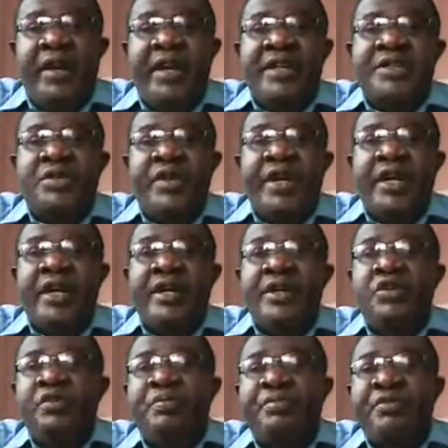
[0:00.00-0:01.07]
you put in
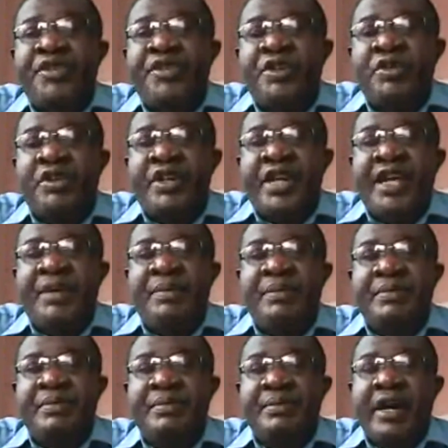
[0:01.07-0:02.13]
your name and
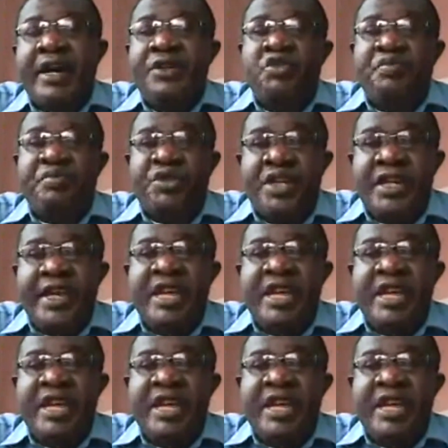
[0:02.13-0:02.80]
you confirm